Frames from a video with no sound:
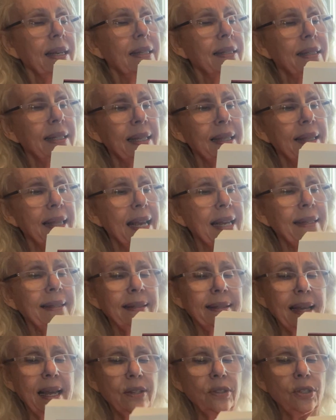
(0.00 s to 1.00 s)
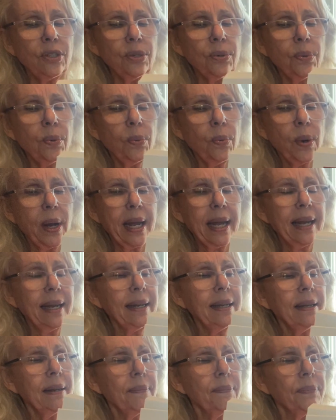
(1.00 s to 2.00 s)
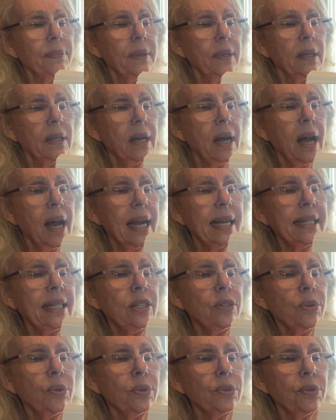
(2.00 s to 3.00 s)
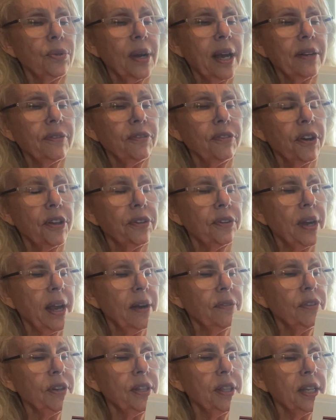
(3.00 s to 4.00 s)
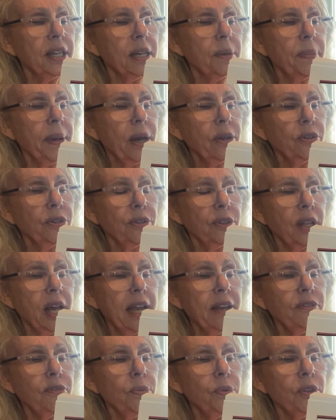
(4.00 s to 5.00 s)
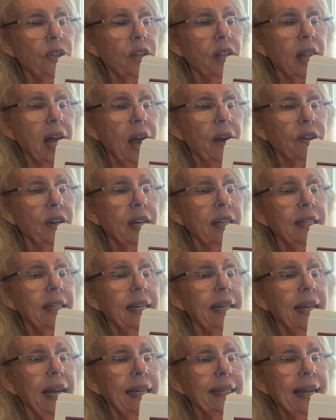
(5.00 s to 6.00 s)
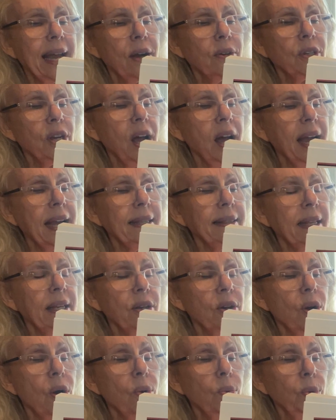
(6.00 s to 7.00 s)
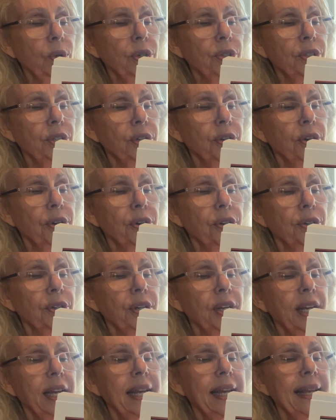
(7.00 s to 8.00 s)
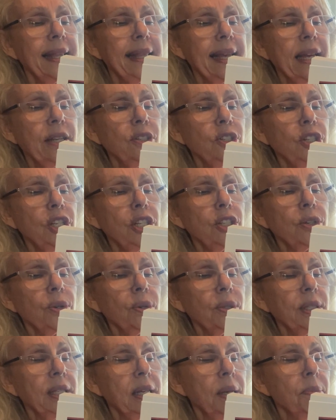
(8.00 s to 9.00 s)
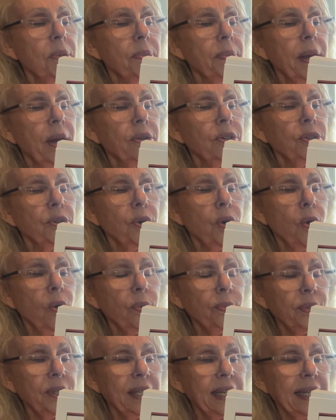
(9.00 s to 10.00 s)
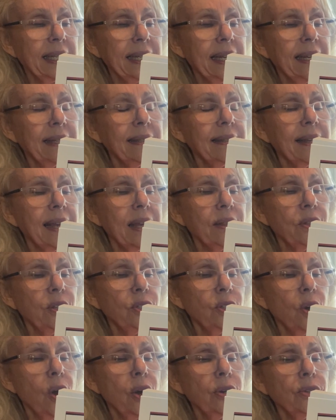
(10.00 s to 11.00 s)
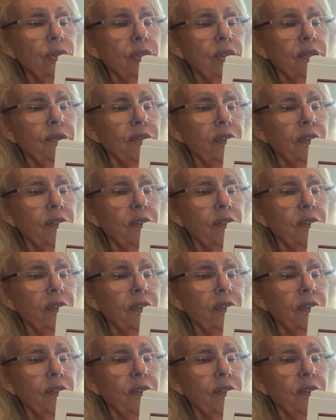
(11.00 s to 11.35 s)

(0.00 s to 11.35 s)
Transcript: Did they send you away?" Heidi told Grandfather everything about her life with Clara and how kind they all were to her. Then she told him about her homesickness and the doctor's